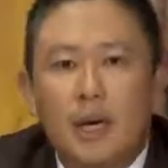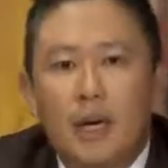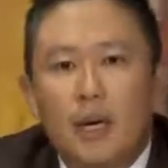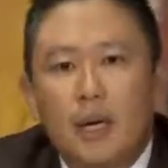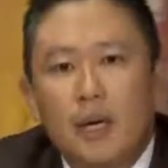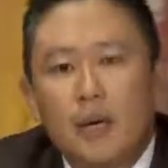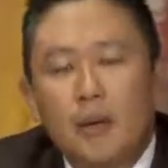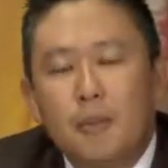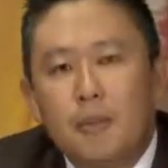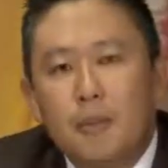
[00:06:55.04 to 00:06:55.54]

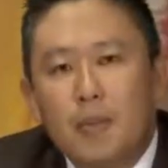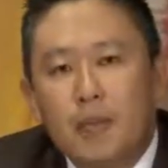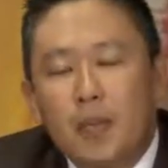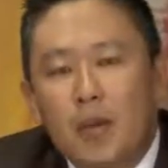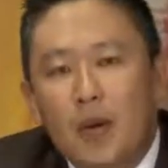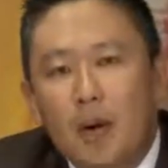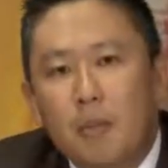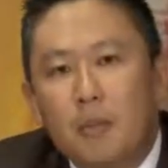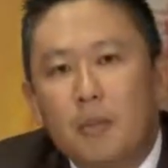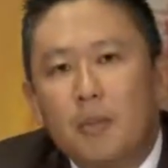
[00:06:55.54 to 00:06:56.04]

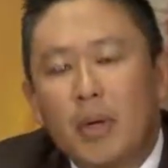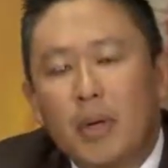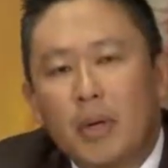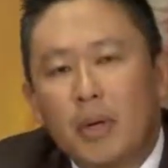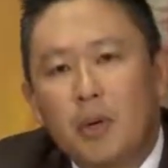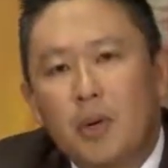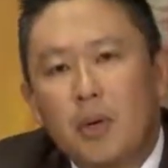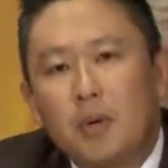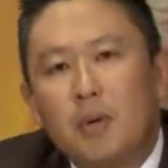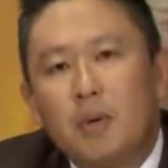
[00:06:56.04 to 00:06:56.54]

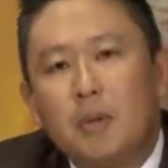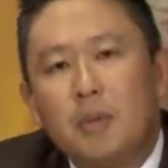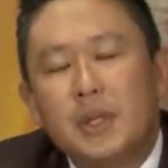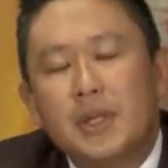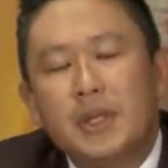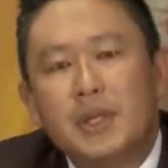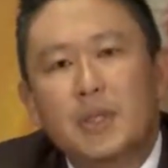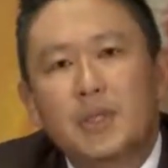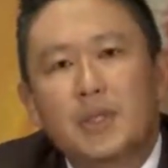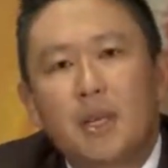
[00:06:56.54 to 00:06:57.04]
global
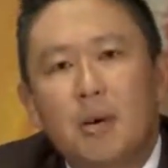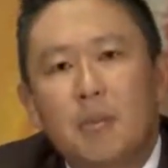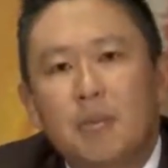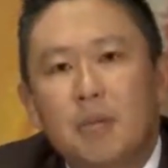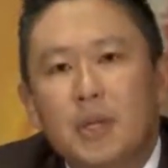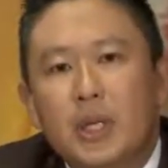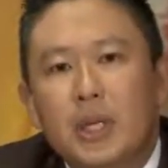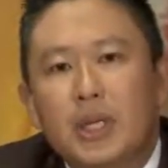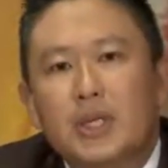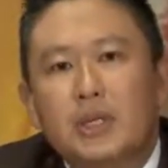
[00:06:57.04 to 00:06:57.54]
business
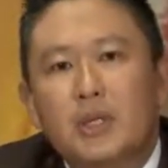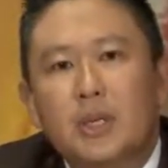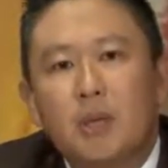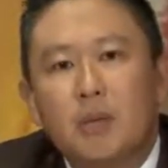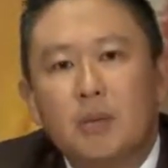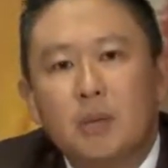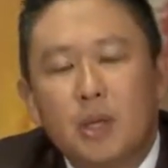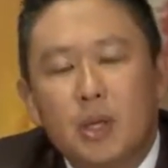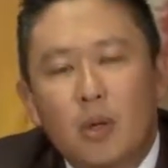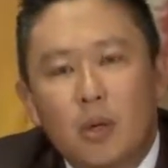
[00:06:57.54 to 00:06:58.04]
companies
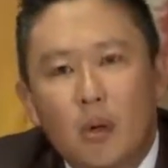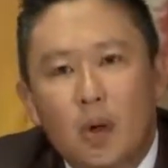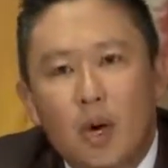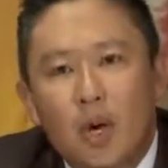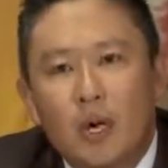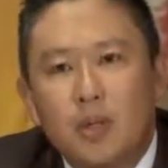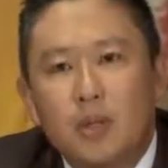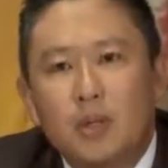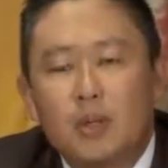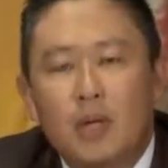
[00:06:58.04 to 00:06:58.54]
are
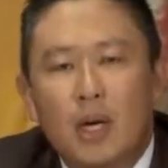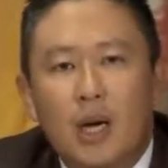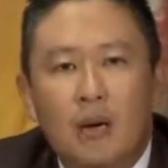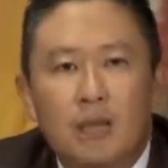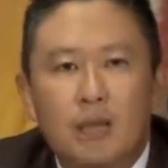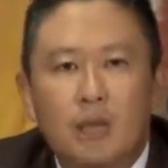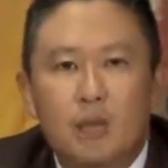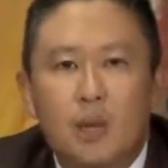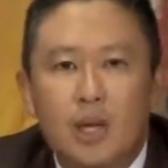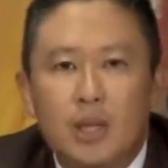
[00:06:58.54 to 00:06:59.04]
required to
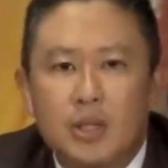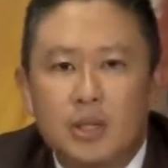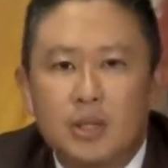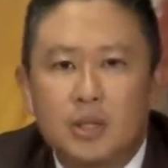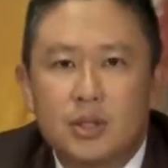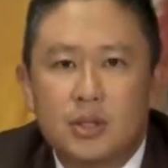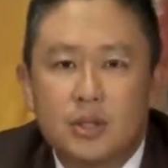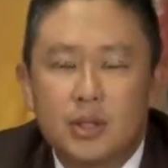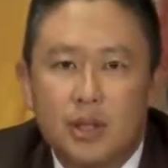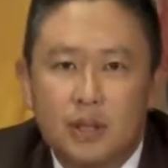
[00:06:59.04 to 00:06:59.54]
have a
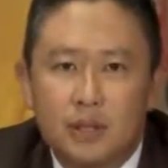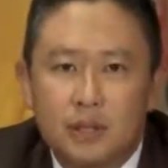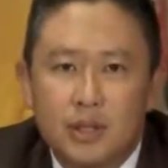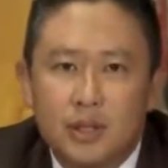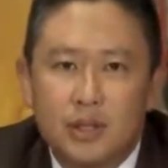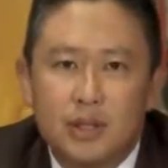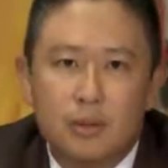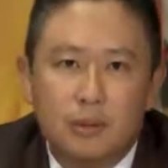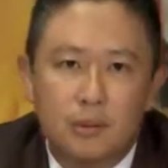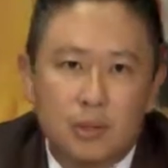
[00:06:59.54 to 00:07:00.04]
registered
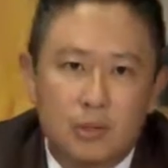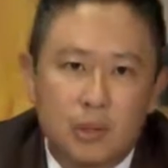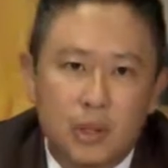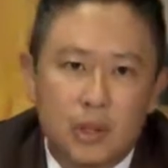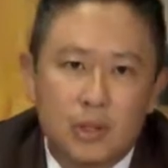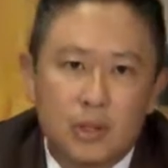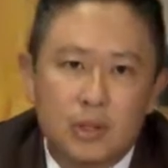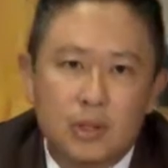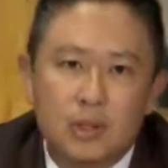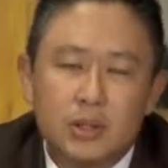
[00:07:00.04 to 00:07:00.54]
office in
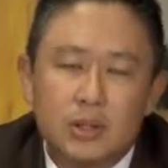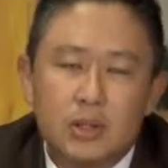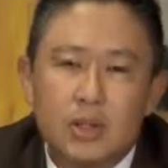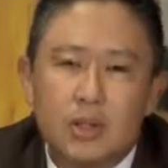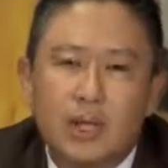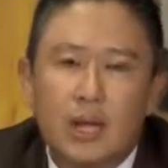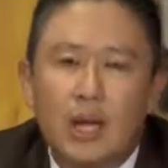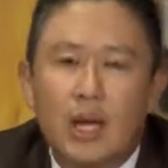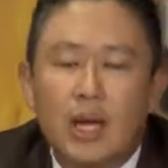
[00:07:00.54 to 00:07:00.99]
Mauritius,